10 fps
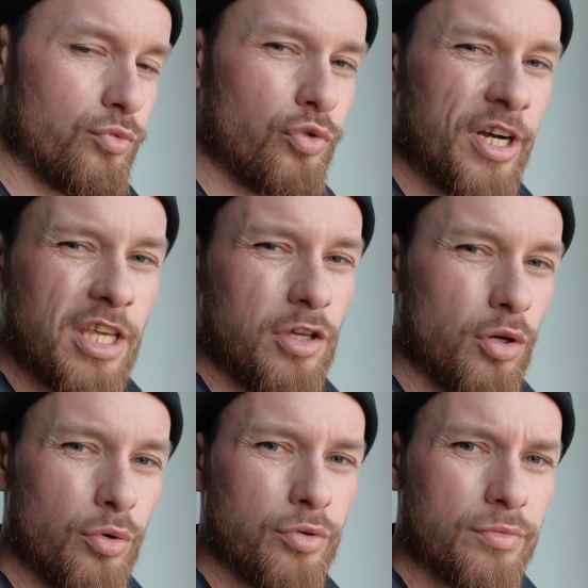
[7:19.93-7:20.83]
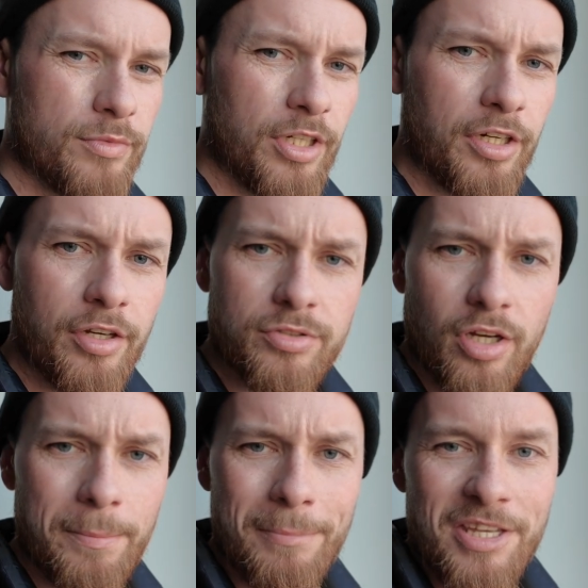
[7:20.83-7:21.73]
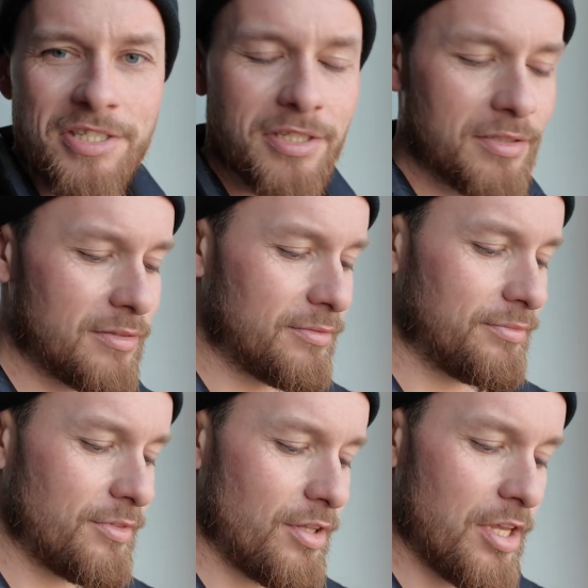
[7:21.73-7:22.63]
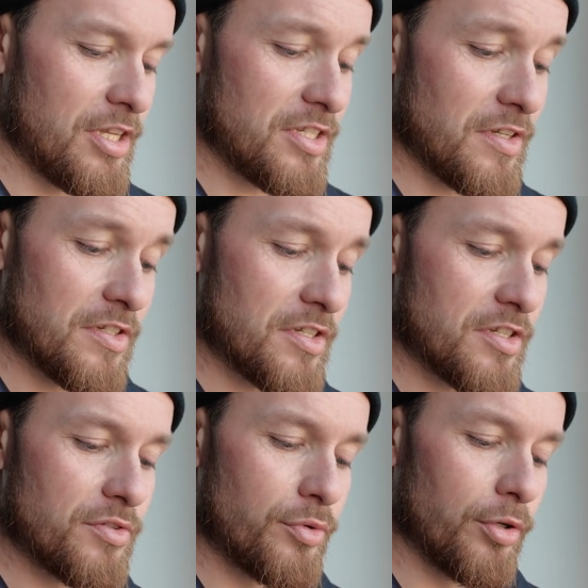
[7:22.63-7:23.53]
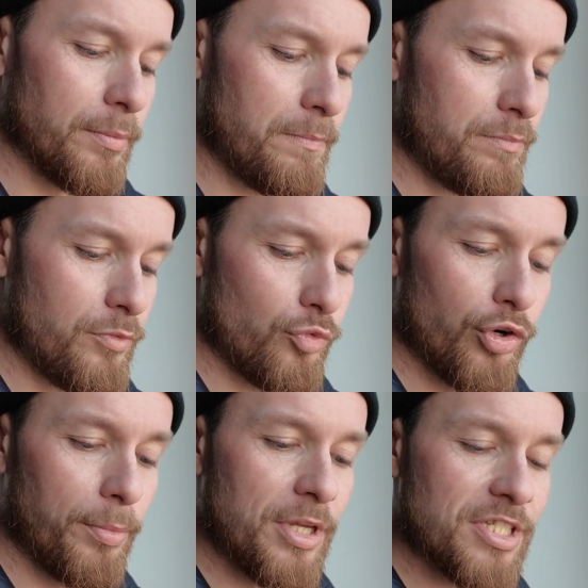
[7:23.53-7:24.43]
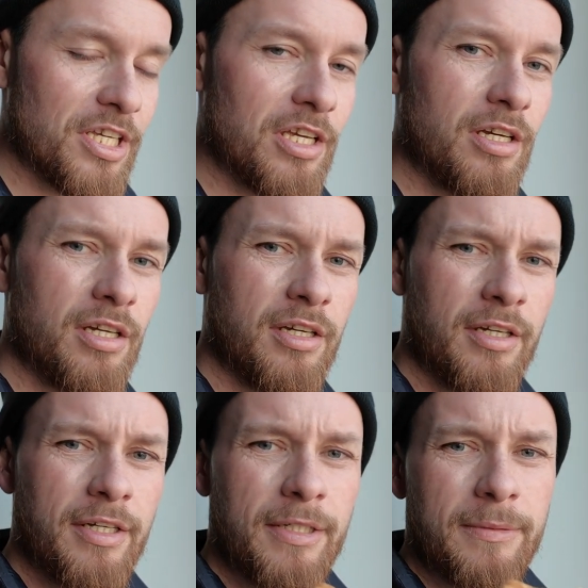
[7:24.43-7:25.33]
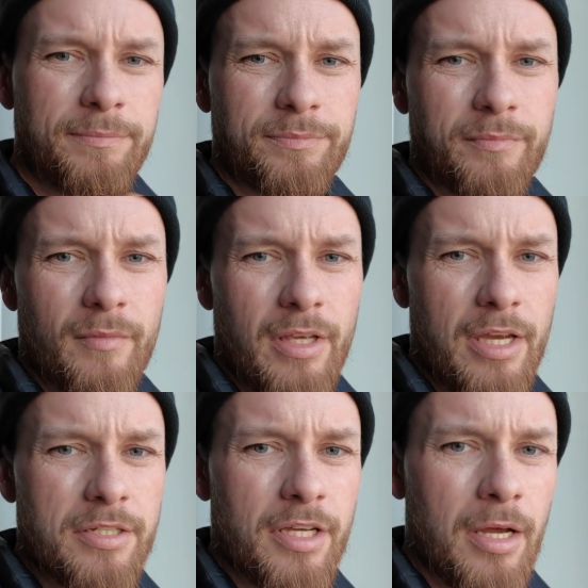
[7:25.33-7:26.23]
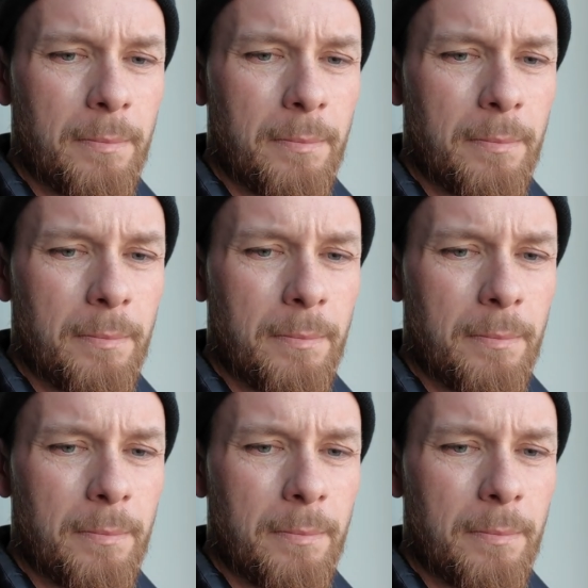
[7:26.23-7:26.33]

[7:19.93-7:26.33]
goo, I don't know, type mince than this is. This is real mincy, and